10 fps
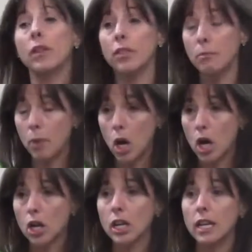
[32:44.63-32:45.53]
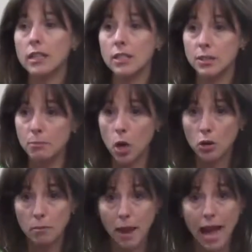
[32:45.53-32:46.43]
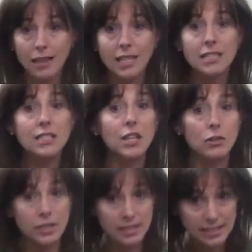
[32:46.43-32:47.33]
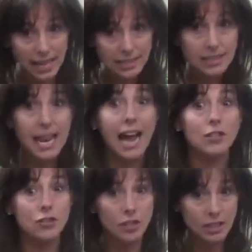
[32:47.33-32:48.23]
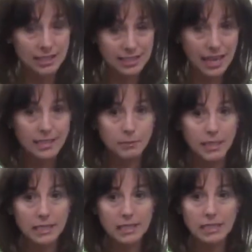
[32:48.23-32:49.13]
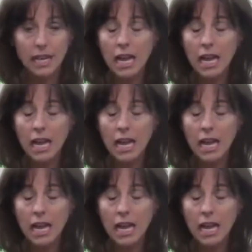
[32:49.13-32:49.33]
with the PARC and the Smarter Balance, those national assessments,